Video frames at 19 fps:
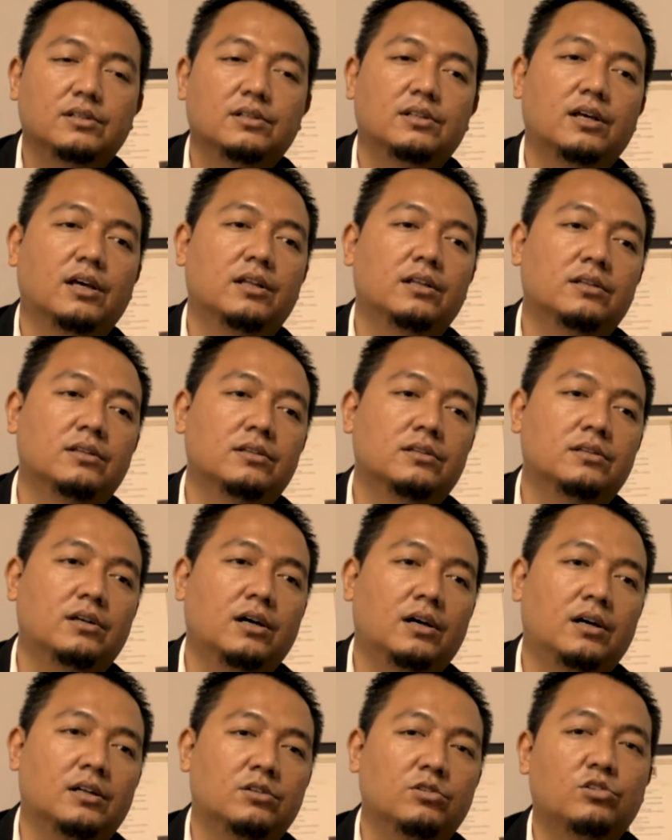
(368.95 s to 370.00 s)
Then
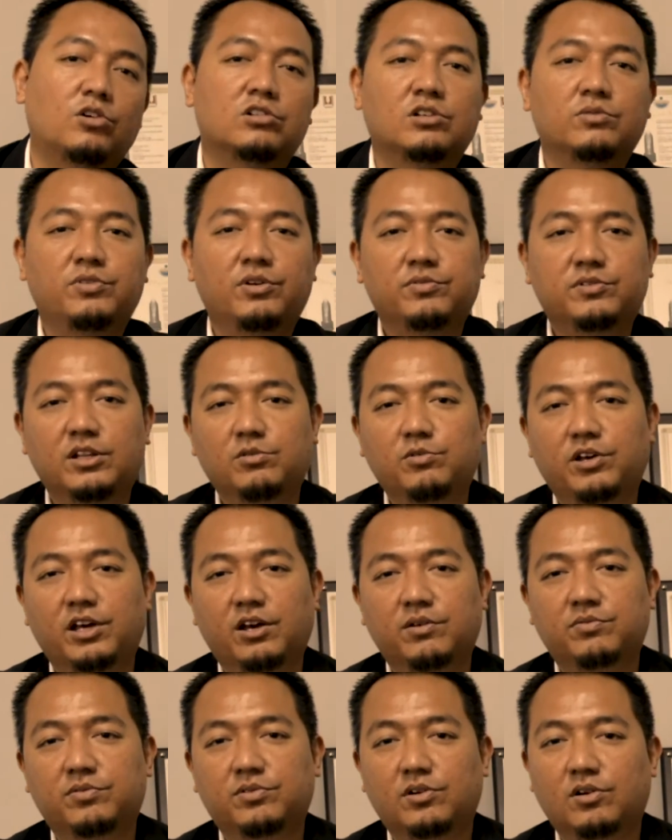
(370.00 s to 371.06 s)
2015, we
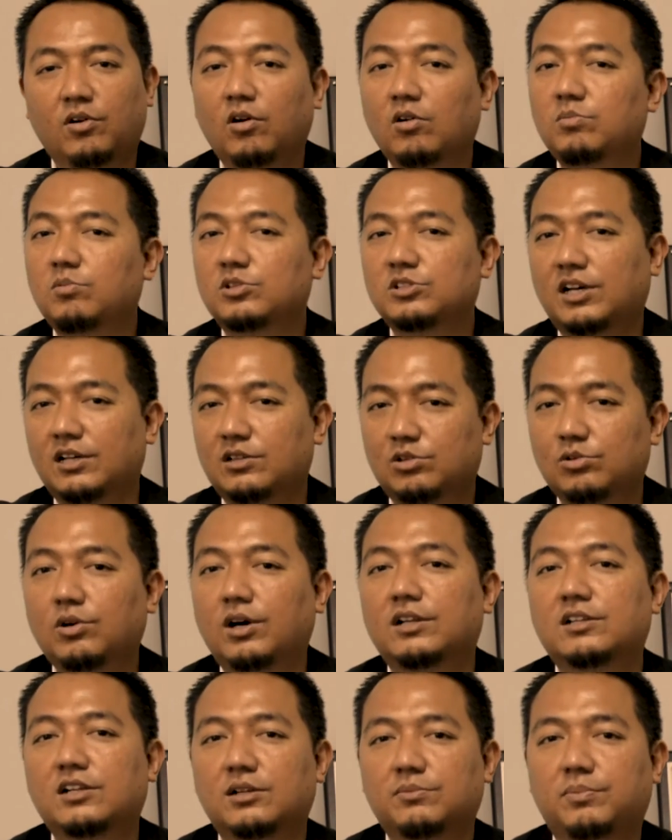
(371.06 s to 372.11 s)
have almost
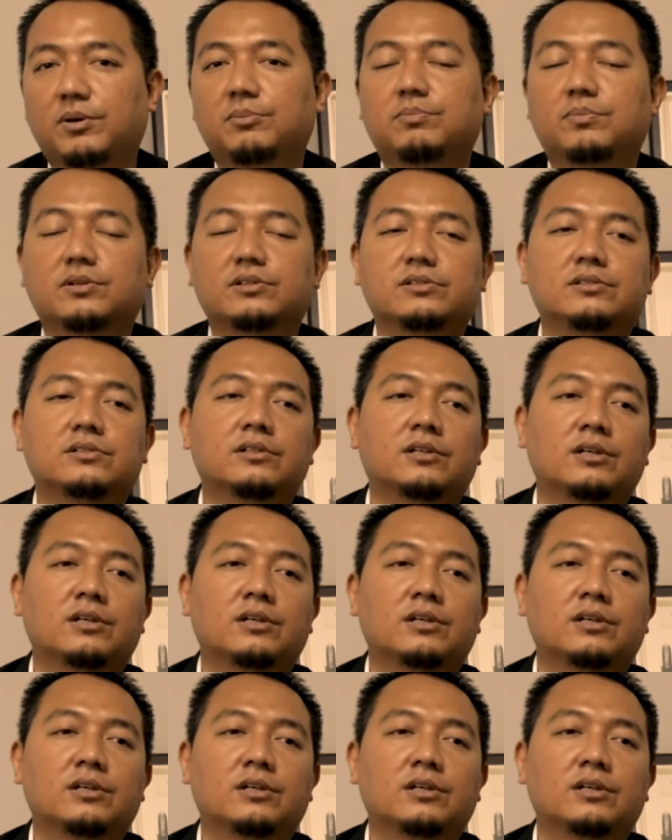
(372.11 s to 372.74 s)
200 papers.